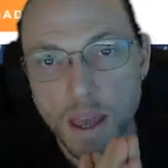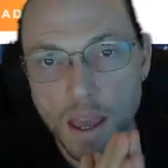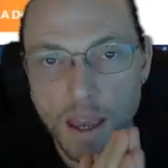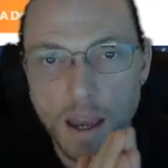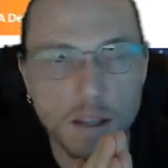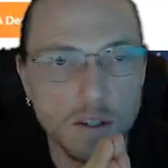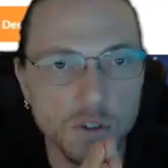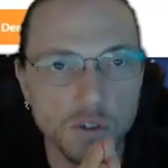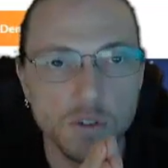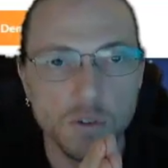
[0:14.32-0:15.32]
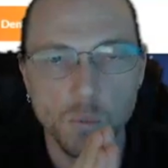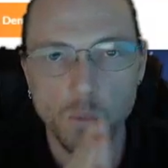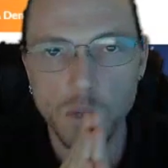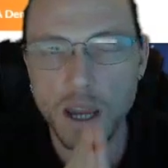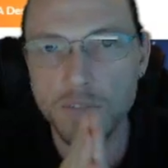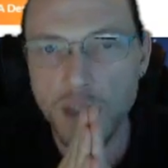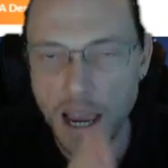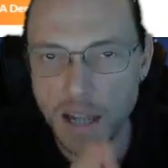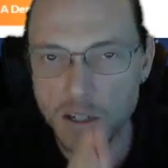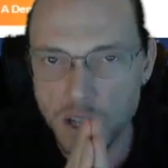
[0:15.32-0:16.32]
And we have
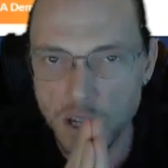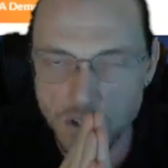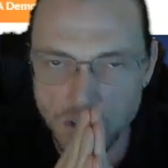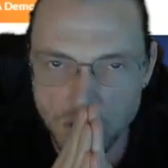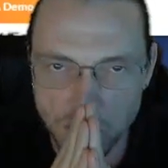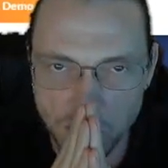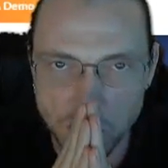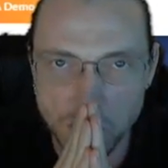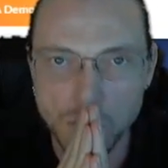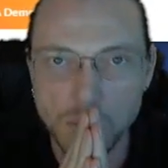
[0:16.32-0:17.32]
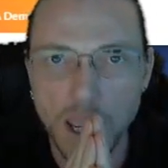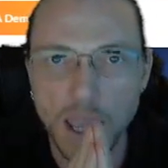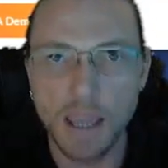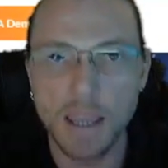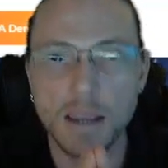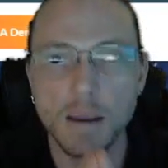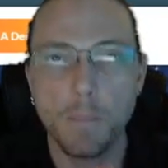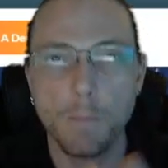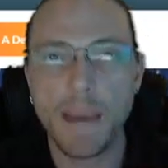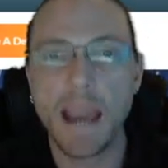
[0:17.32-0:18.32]
access to a
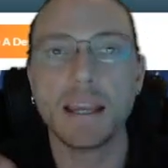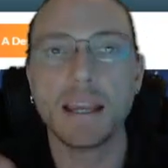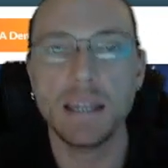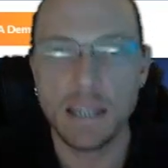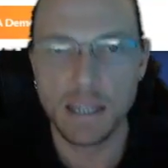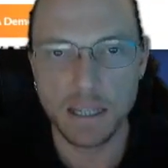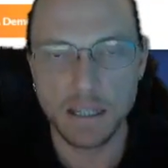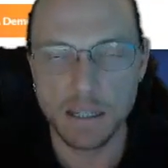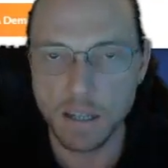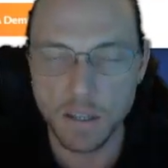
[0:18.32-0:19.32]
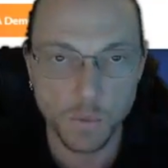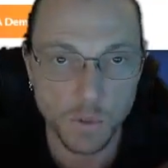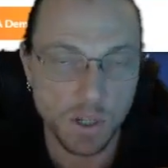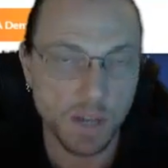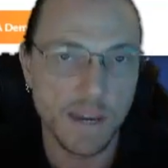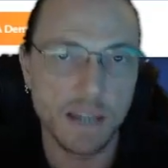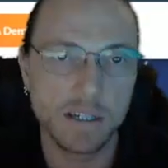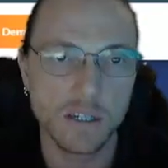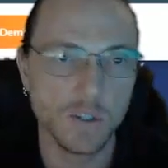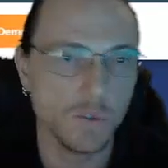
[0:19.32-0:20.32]
back end. In other words, I have
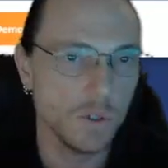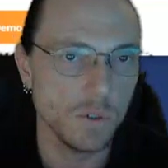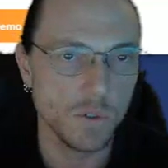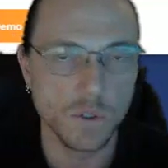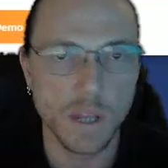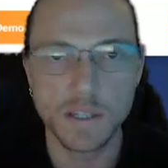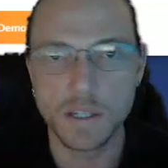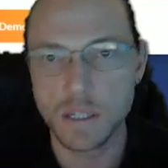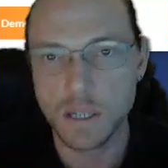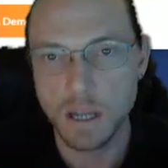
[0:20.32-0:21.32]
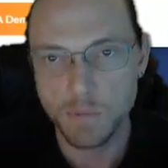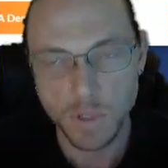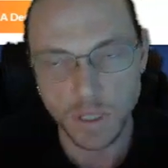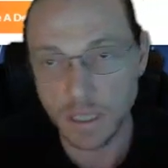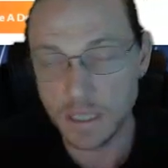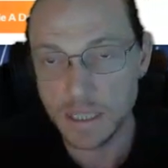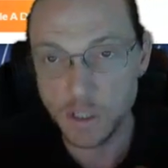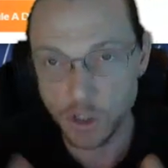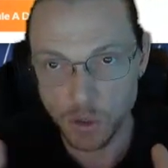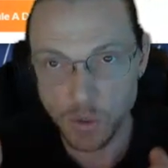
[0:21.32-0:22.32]
access to a user license, and I'm really going to
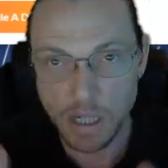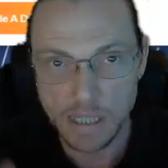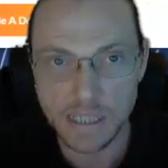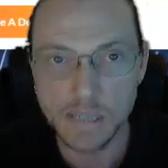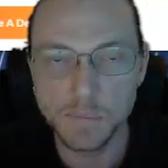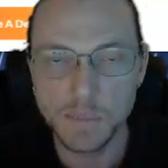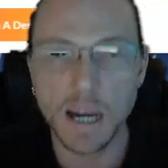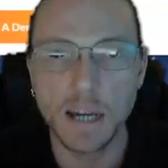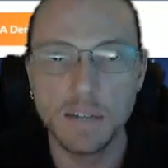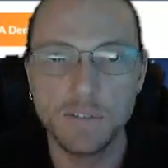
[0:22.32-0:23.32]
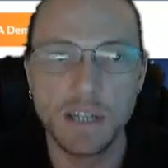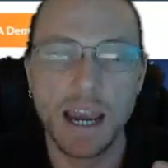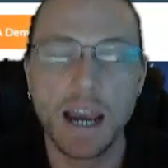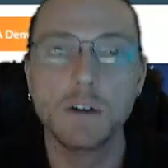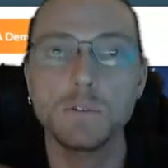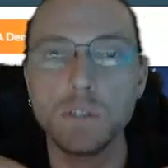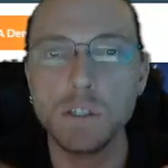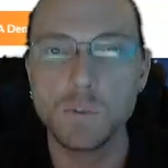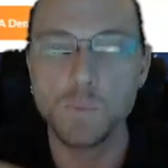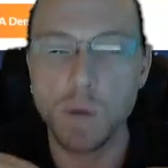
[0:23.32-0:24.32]
do a deep dive into how
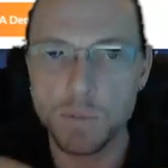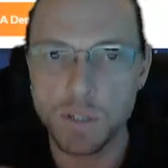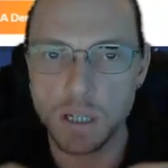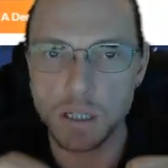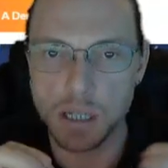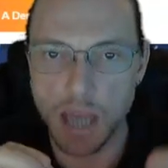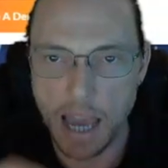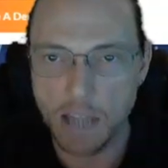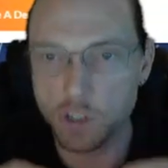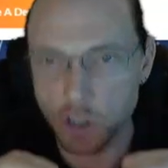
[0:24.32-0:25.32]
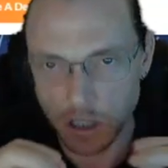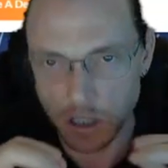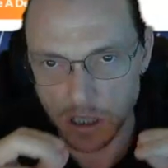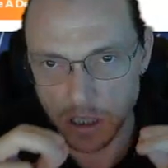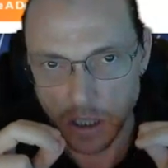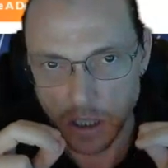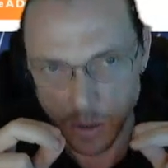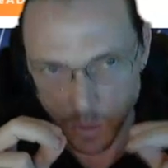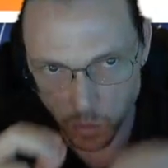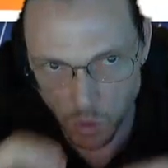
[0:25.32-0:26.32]
these websites actually
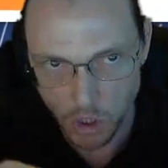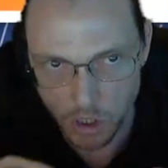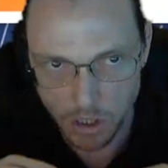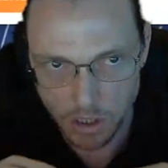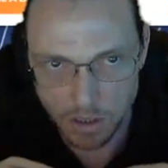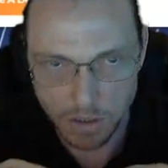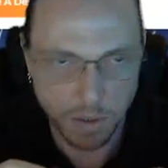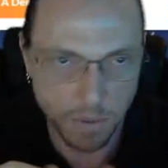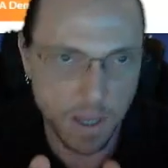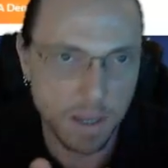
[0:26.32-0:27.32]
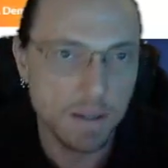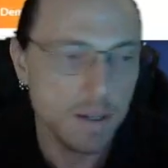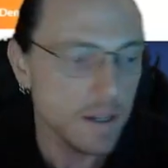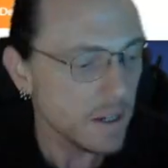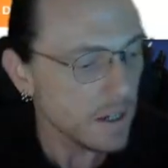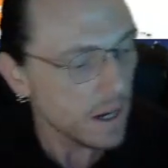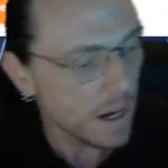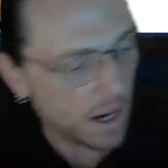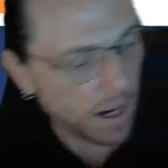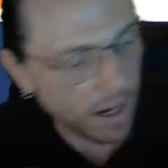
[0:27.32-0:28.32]
work. Okay?
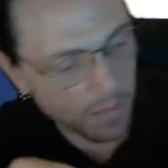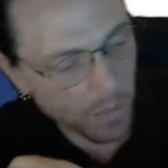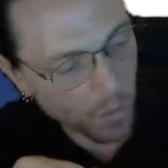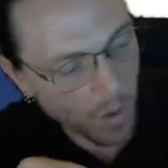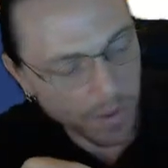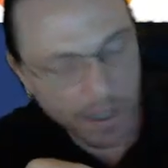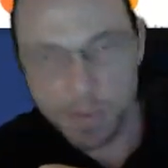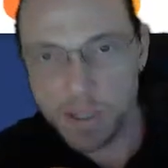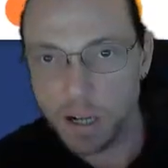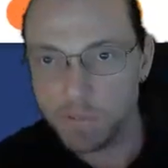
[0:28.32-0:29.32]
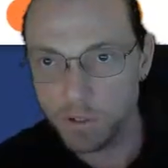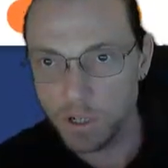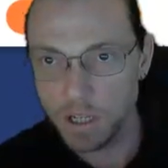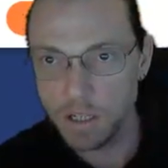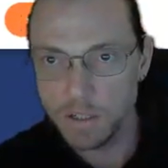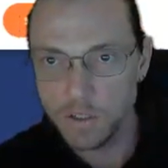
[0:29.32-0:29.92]
What we're going to be covering,